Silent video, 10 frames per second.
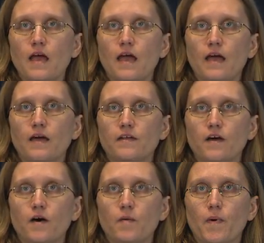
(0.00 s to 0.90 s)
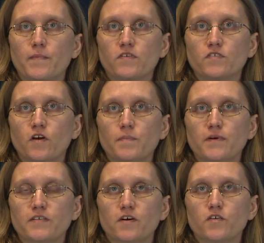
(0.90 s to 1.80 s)
And um, I'm going to start by
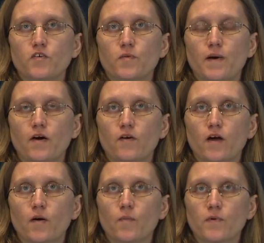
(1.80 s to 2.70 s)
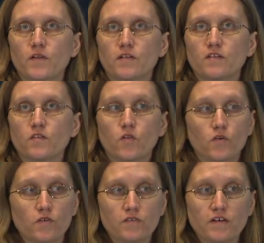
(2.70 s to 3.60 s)
telling you about um, we looked at the
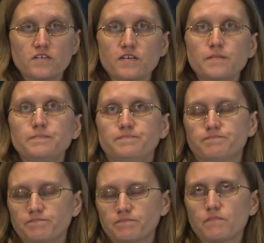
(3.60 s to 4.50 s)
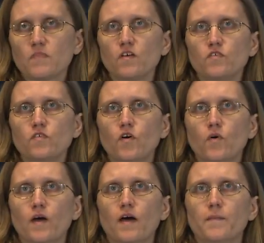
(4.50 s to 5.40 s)
localization,
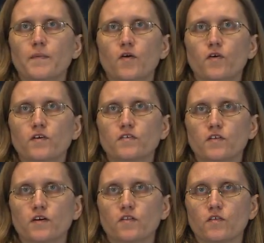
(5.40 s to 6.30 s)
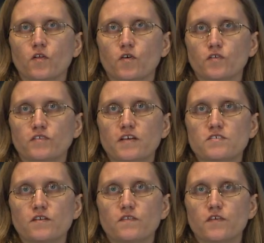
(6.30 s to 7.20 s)
so um, in order to look at the
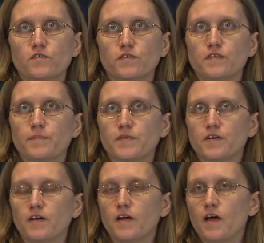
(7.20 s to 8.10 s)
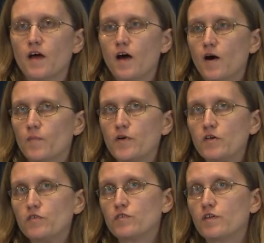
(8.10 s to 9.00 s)
localization of this receptor, um, we
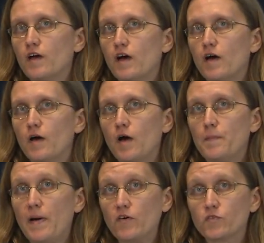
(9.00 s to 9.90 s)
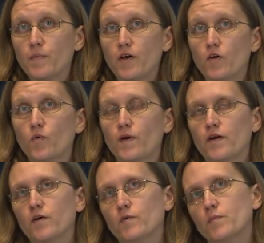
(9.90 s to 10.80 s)
used a, a, mouse model
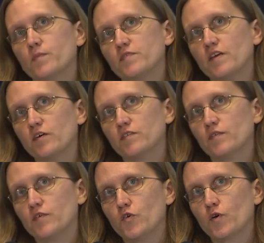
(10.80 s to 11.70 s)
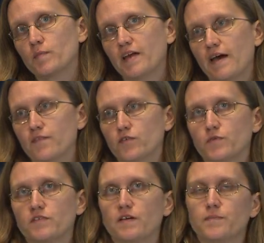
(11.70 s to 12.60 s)
where cells that would normally have this
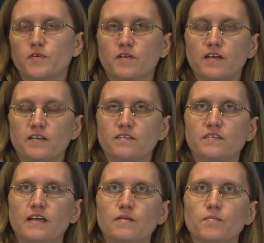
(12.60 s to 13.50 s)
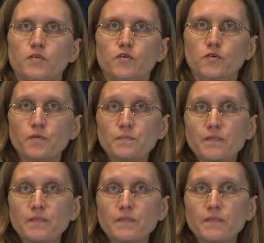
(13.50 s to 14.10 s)
receptor can stain blue.